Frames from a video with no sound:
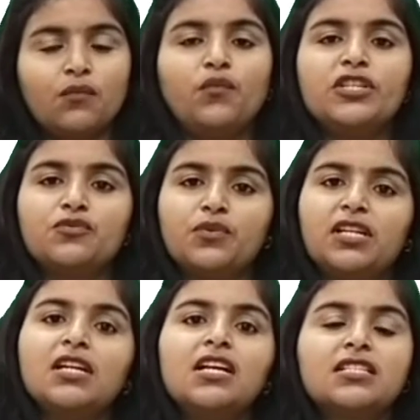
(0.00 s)
which
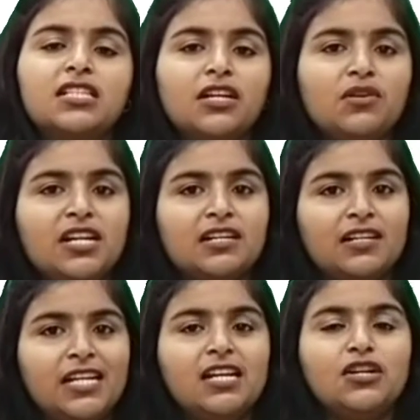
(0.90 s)
were
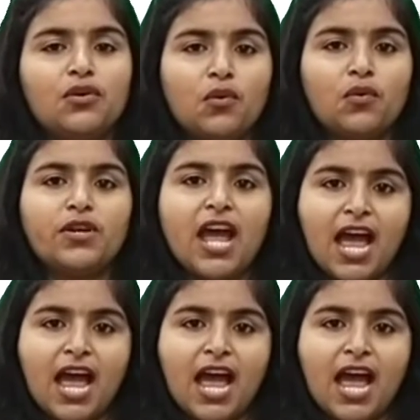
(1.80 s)
singularly known